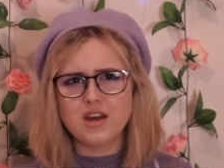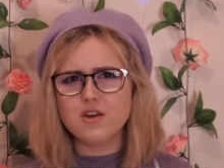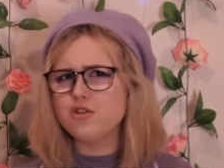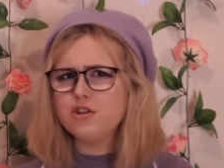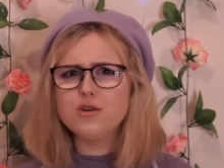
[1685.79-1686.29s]

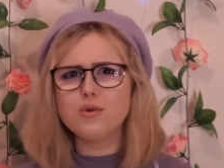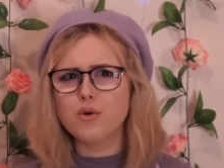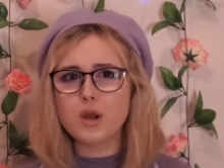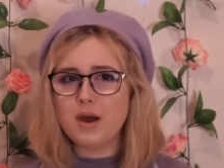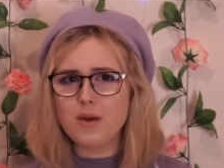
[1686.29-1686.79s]
She knew all
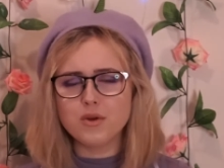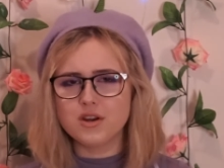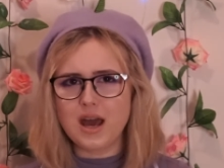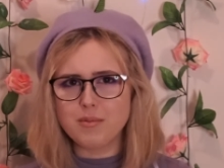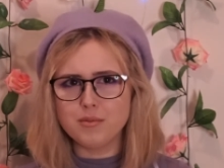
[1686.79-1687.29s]
about what had
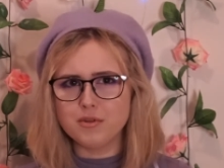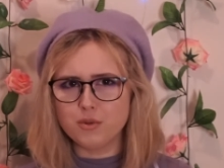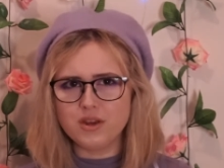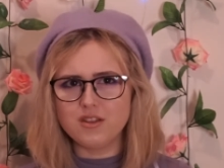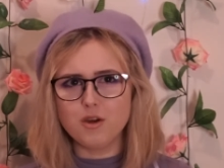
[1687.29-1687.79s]
happened
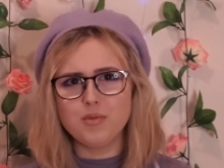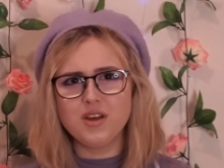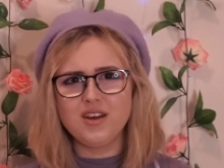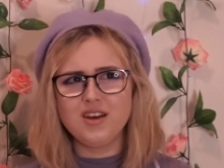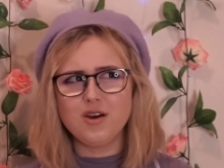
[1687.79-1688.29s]
between them.
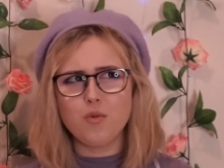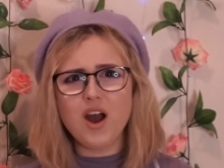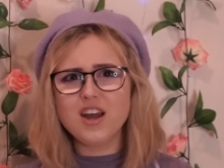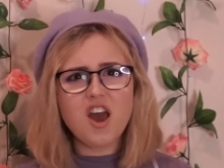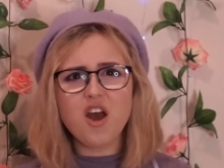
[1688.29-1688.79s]
Why
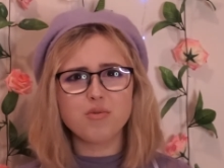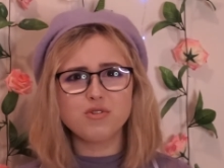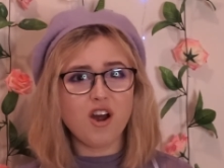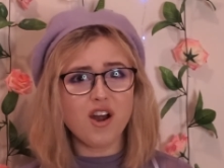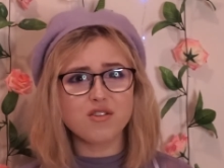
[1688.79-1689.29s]
on earth would
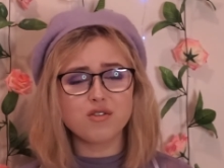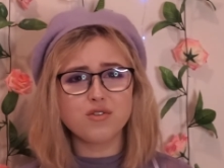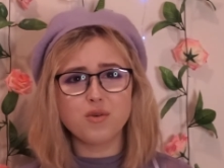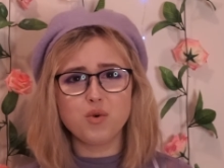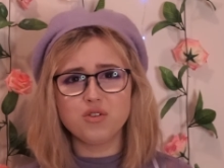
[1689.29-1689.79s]
either of
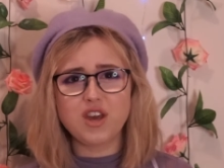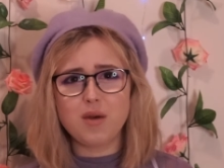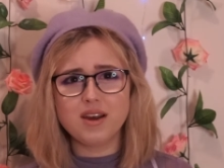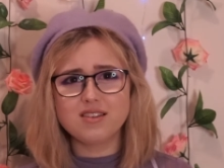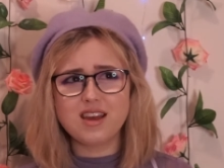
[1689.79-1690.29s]
them want to get
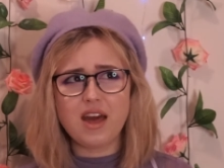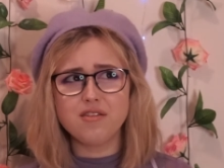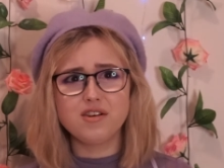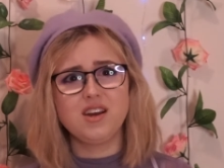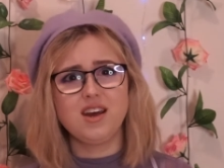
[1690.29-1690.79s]
back together
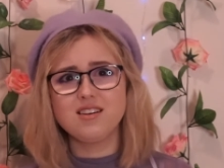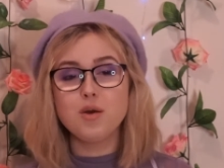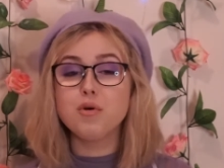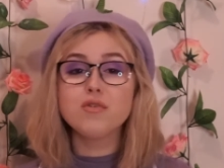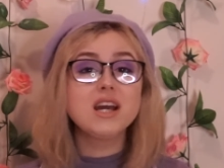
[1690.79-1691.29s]
again?
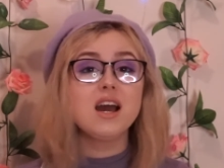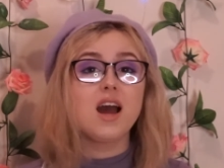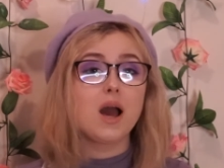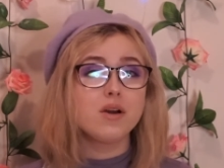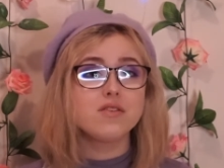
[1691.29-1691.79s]
Maria,
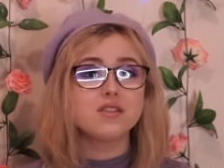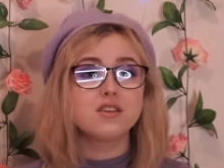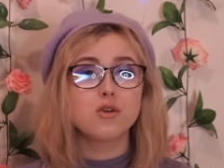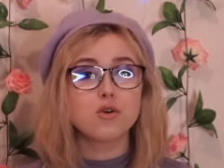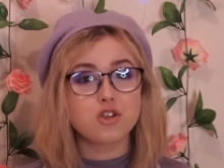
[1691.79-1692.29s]
however, did
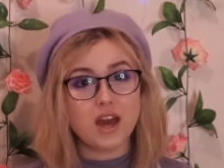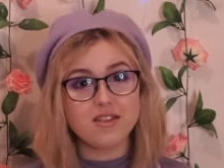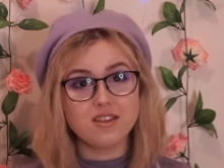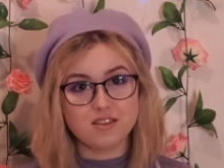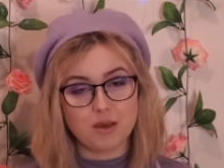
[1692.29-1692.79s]
not share
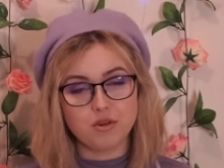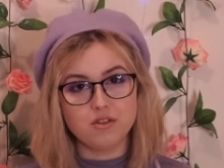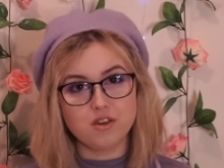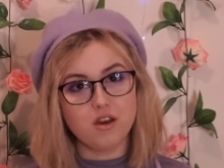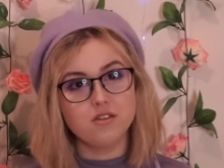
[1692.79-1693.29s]
these same
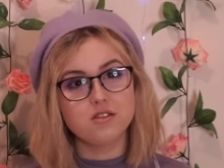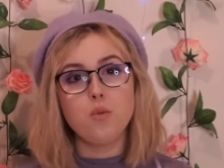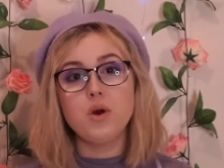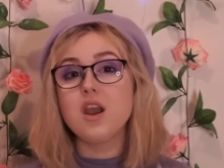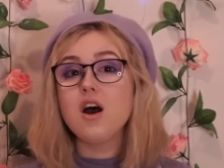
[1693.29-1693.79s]
concerns.
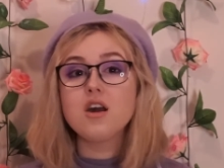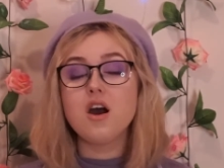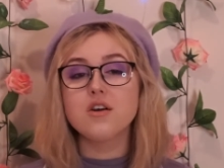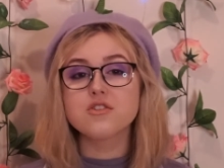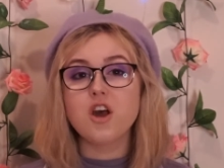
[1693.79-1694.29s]
When Lana
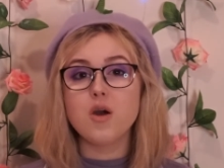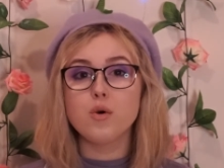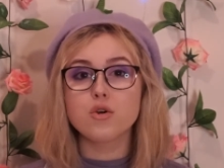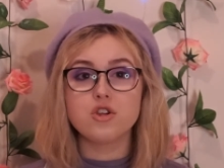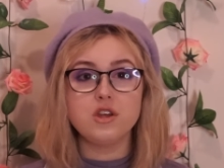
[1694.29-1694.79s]
asked her what
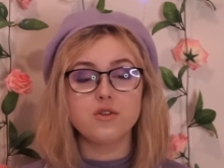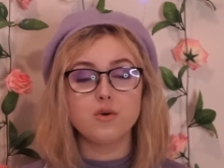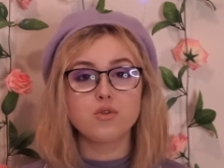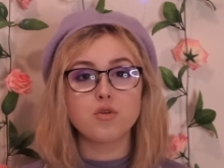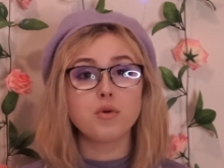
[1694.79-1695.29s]
she
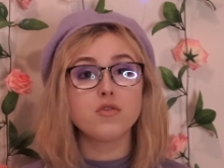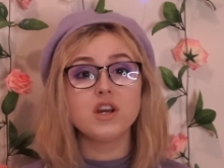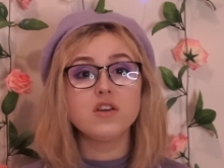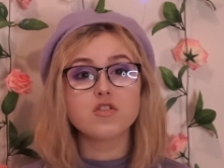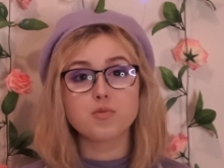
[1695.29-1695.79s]
thought, Maria
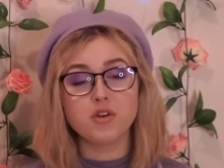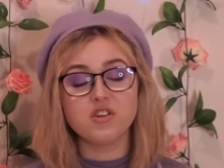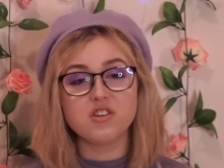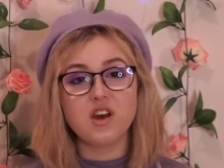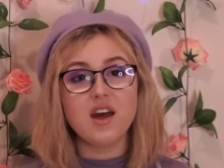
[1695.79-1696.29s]

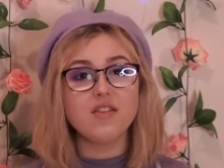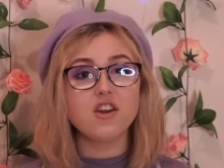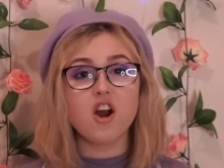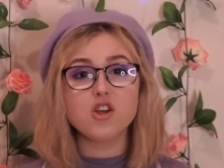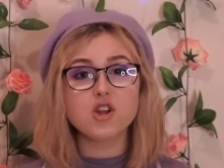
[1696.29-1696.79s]
responded that
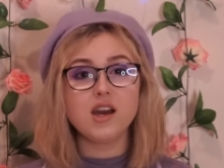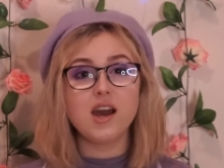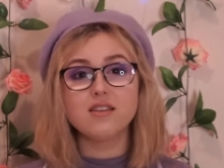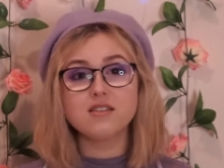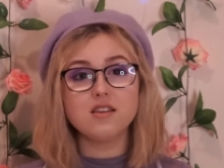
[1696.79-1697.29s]
RJ
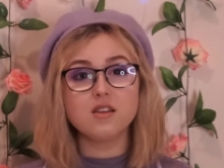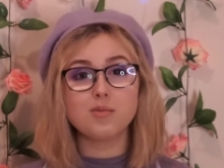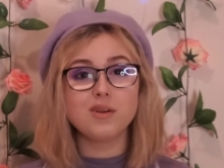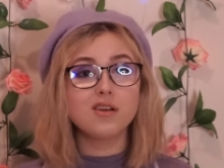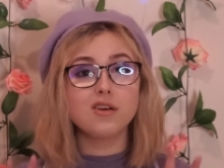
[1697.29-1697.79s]
had since
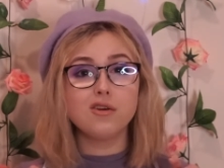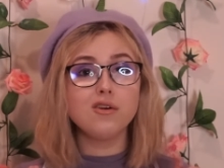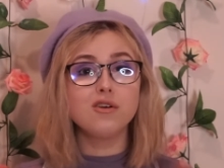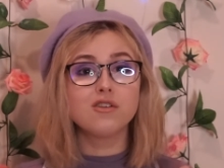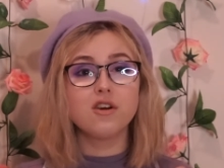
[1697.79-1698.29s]
been
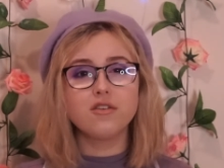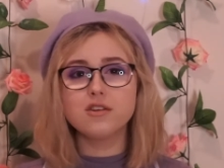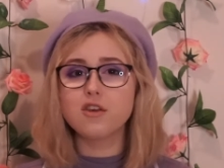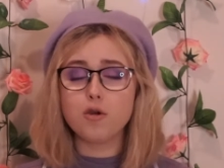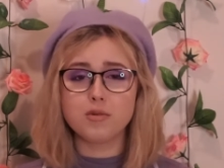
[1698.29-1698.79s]
cured of his
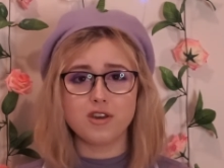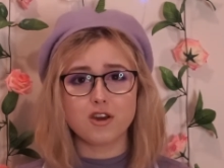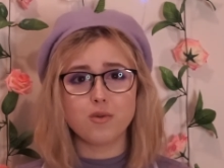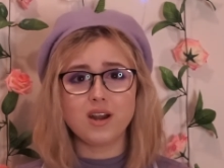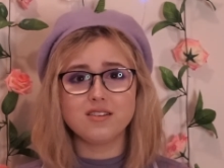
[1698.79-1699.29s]

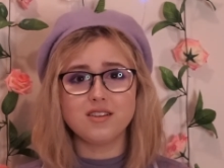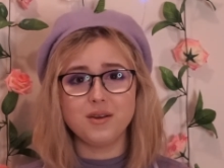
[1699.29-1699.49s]
homosexuality.